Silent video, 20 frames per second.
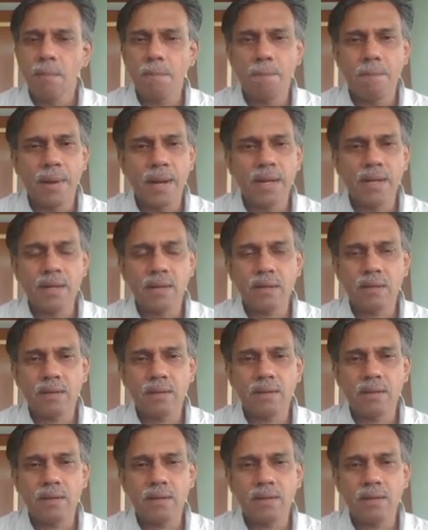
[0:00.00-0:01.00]

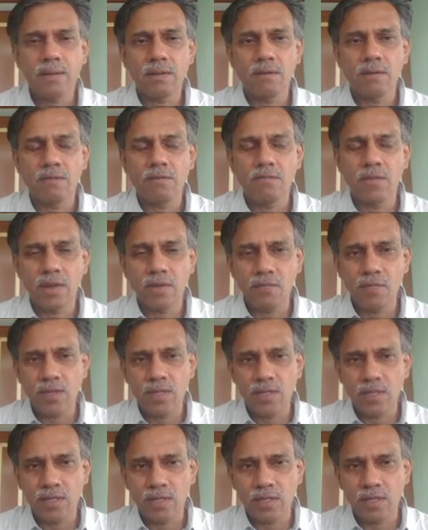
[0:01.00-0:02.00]
But when
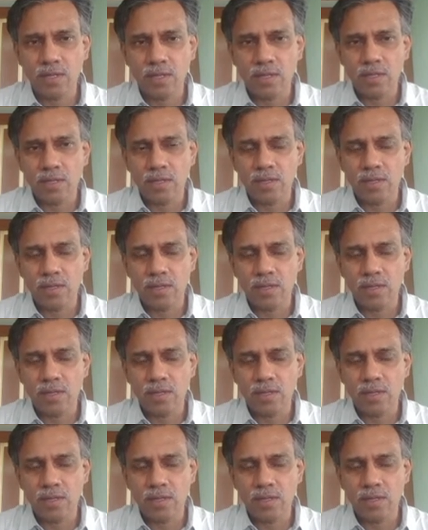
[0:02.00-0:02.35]
we